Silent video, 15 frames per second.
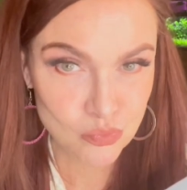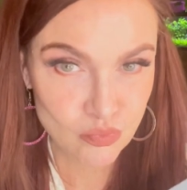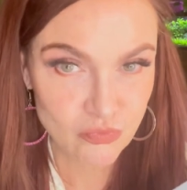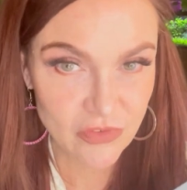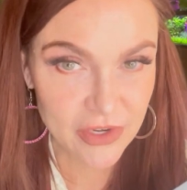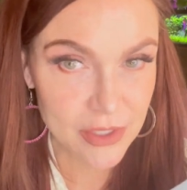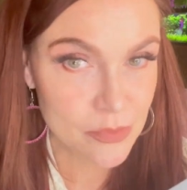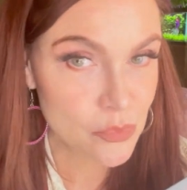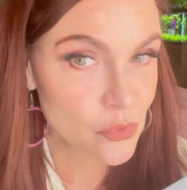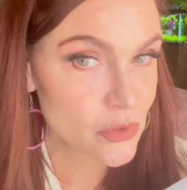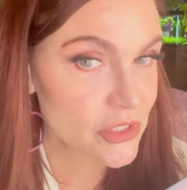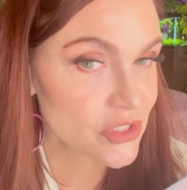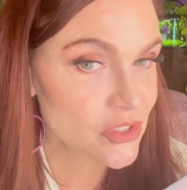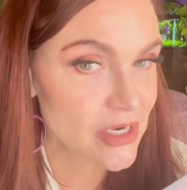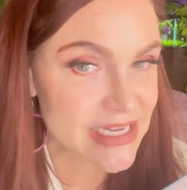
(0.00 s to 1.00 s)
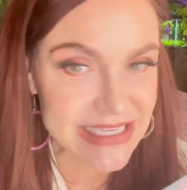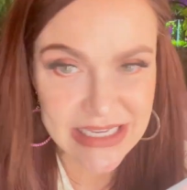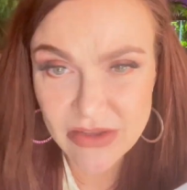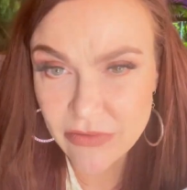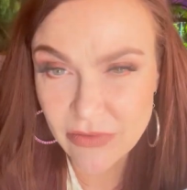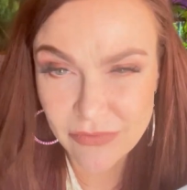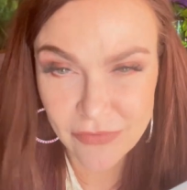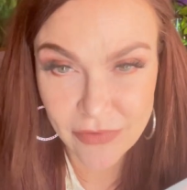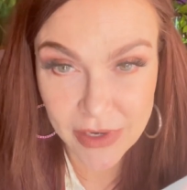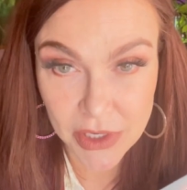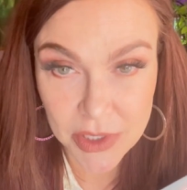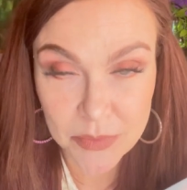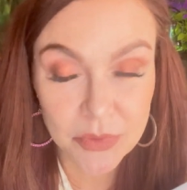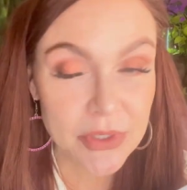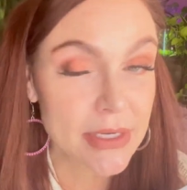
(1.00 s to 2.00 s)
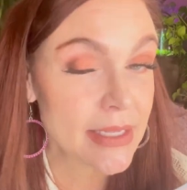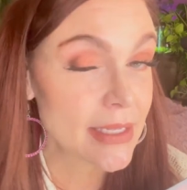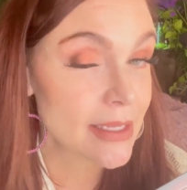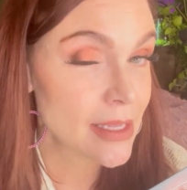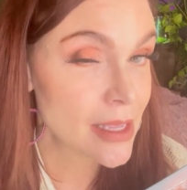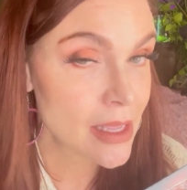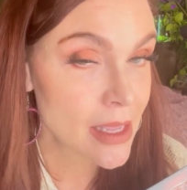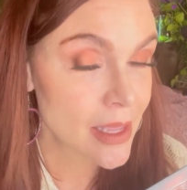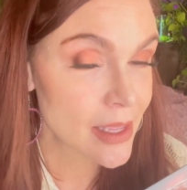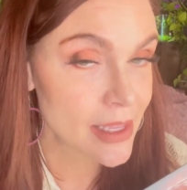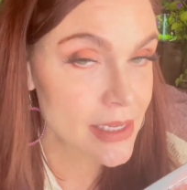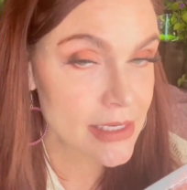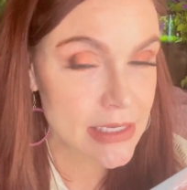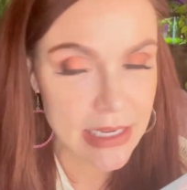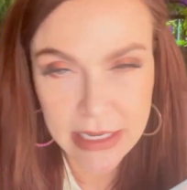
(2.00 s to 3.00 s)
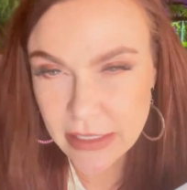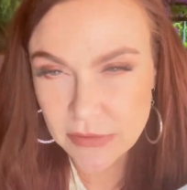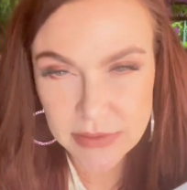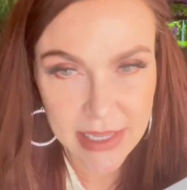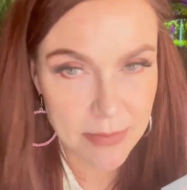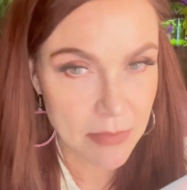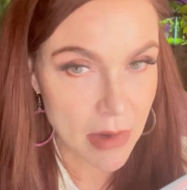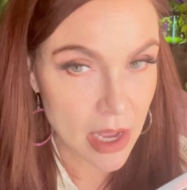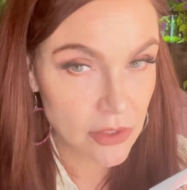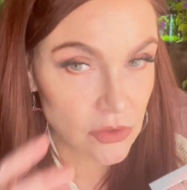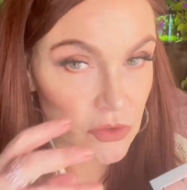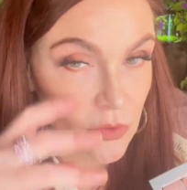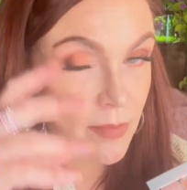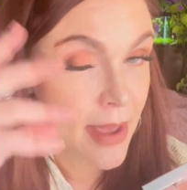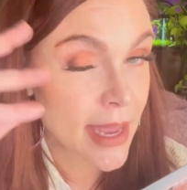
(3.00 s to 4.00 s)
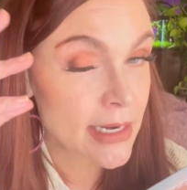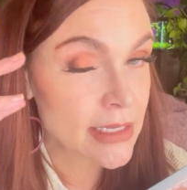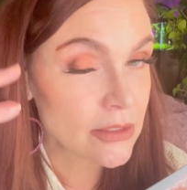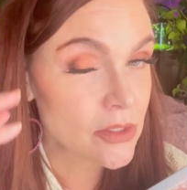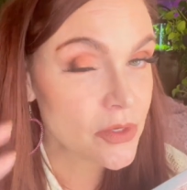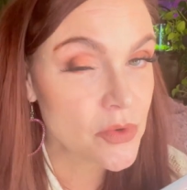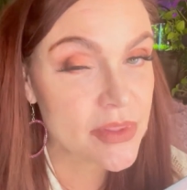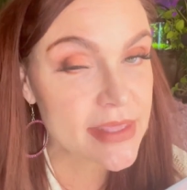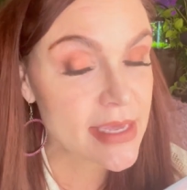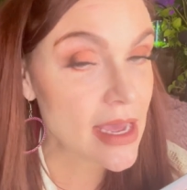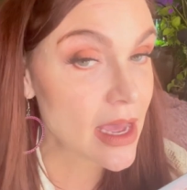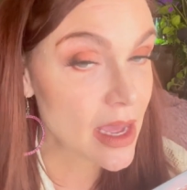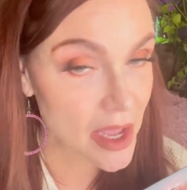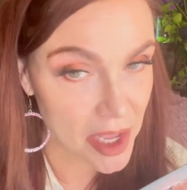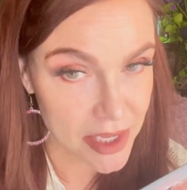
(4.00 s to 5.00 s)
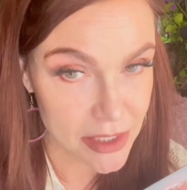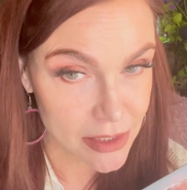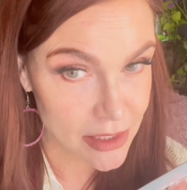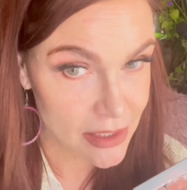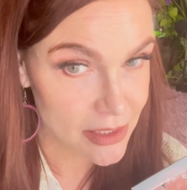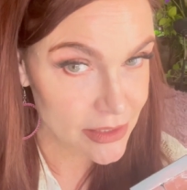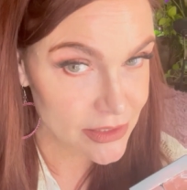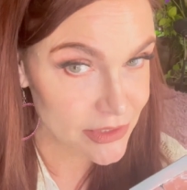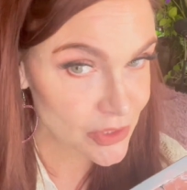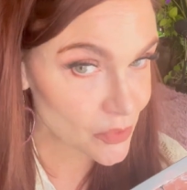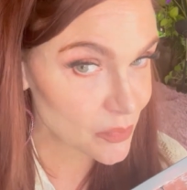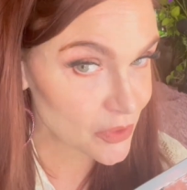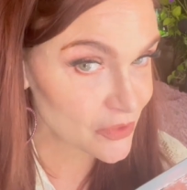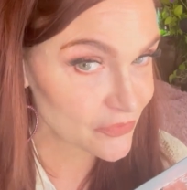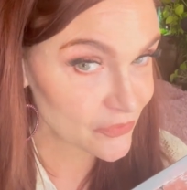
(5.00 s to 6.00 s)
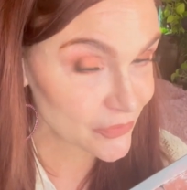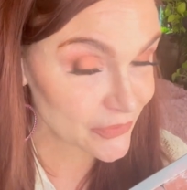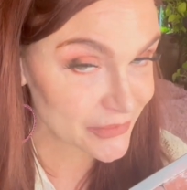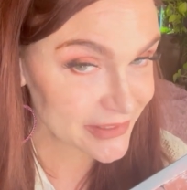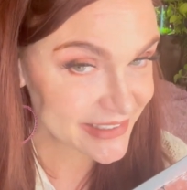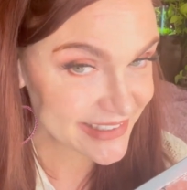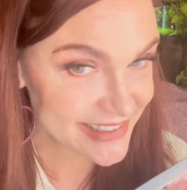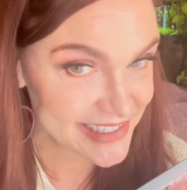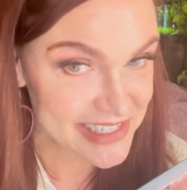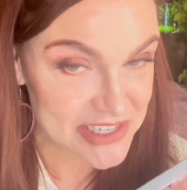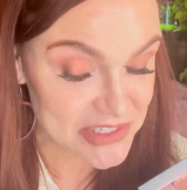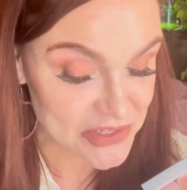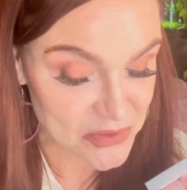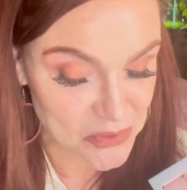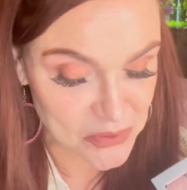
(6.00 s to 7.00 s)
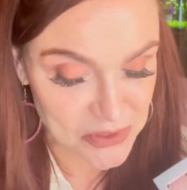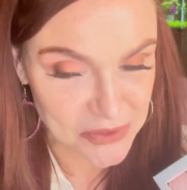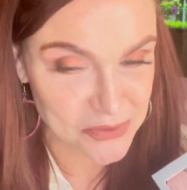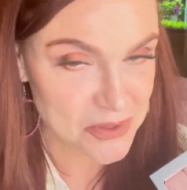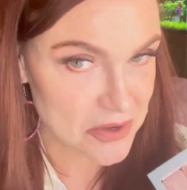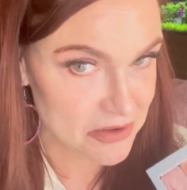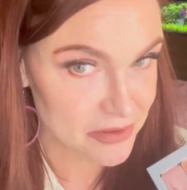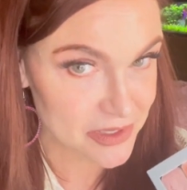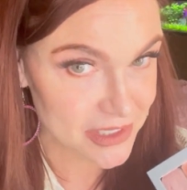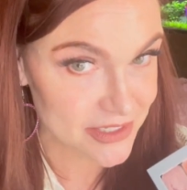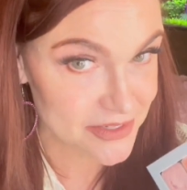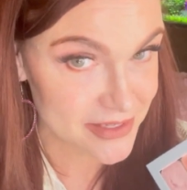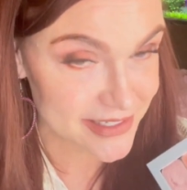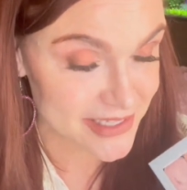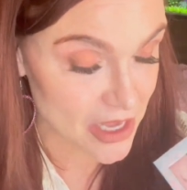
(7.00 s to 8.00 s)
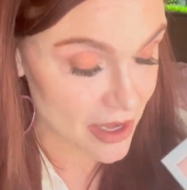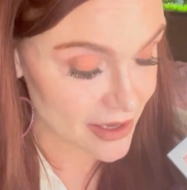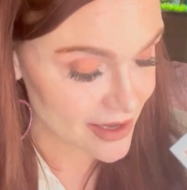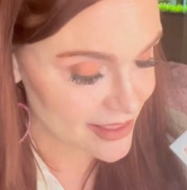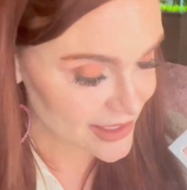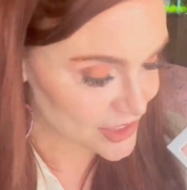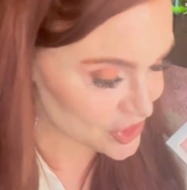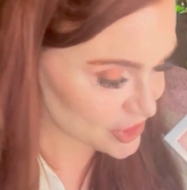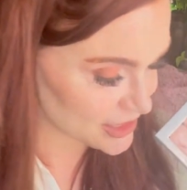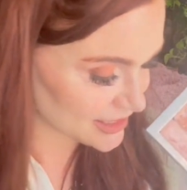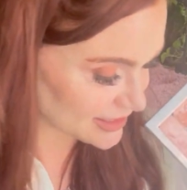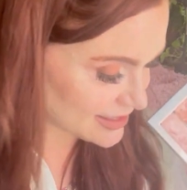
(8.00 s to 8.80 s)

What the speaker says: Very moisturizing, very pretty. It gives that monochromatic look with the eye. So beautiful. So you know I'm going to do this on the cheek